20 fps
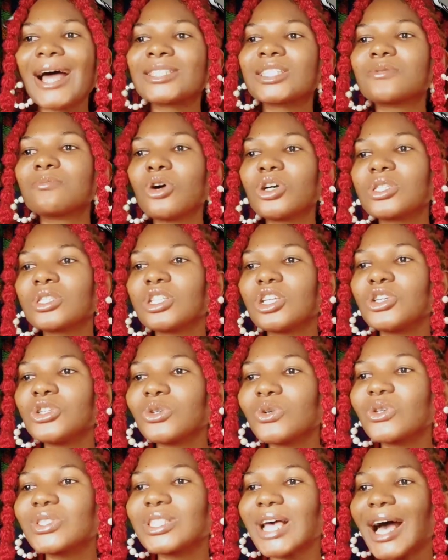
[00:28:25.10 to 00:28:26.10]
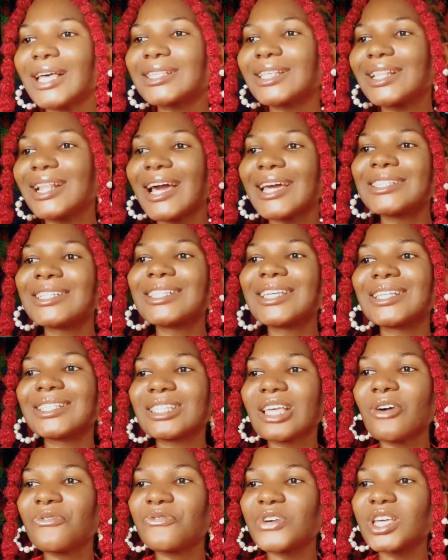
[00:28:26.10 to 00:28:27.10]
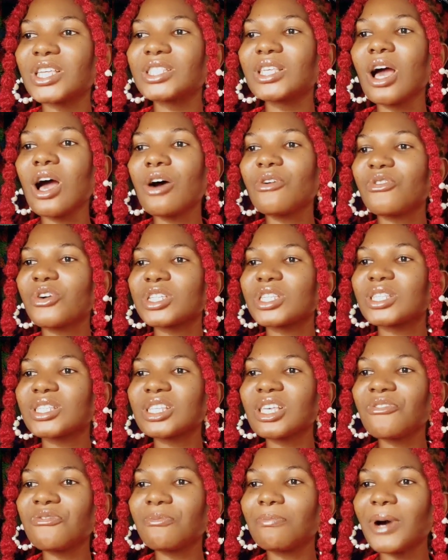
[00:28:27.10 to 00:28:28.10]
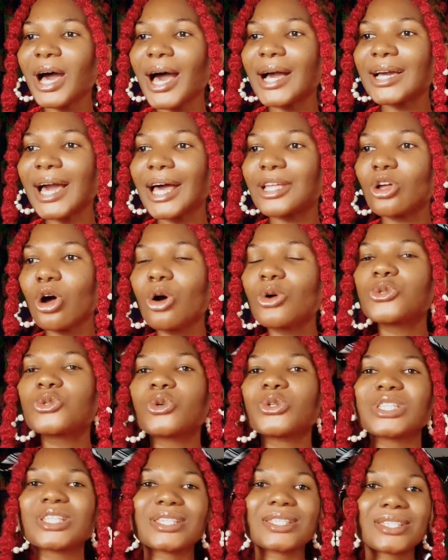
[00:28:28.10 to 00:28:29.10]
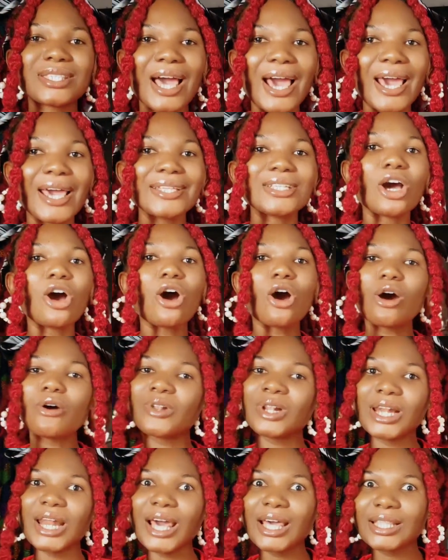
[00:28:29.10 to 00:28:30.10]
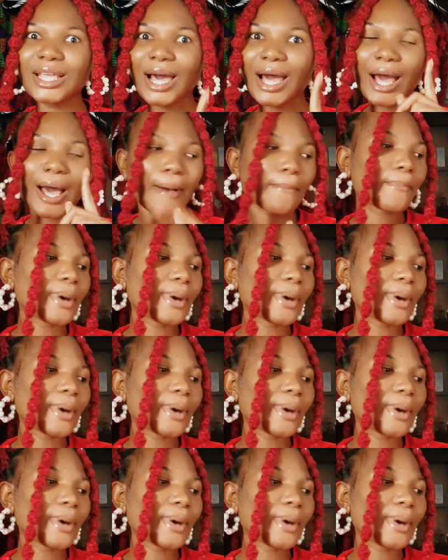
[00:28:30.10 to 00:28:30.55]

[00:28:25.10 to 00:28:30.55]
and is mostly used as lining interface for stiff bag and also the side of leather